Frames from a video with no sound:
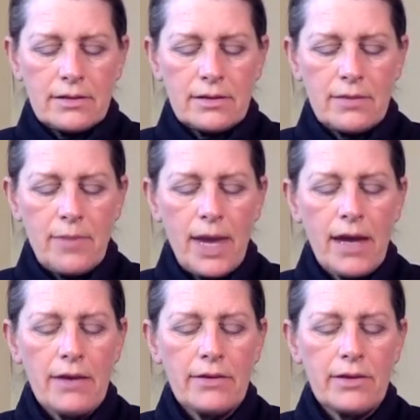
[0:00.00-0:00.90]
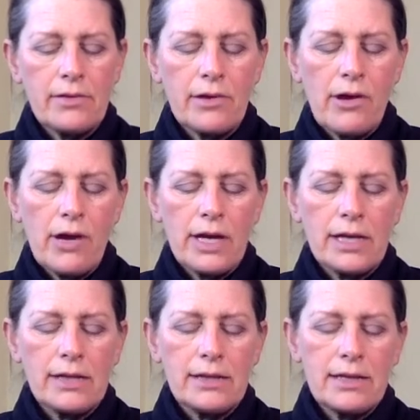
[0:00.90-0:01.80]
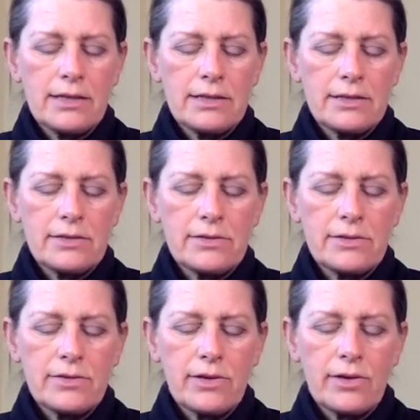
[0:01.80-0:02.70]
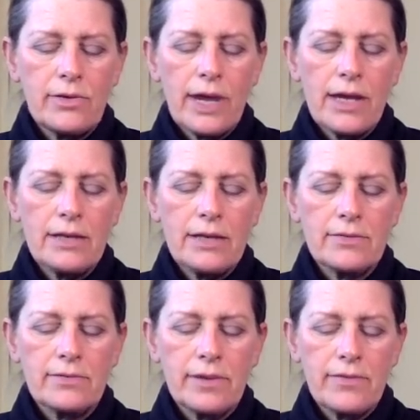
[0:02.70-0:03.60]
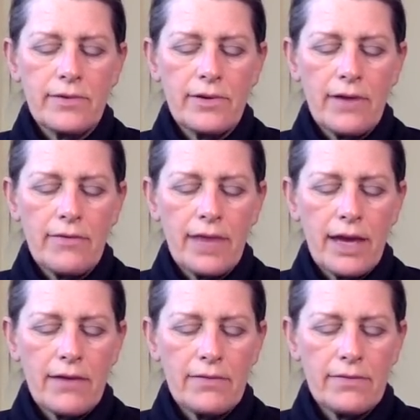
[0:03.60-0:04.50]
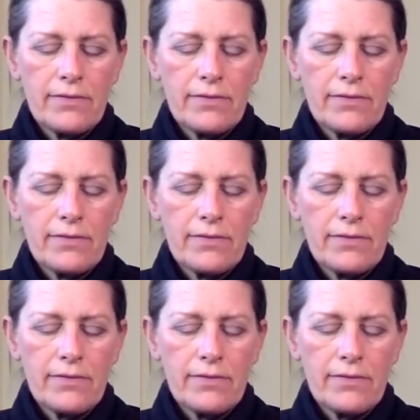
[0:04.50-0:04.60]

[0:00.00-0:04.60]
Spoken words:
The path you are on leads you to the great river of life.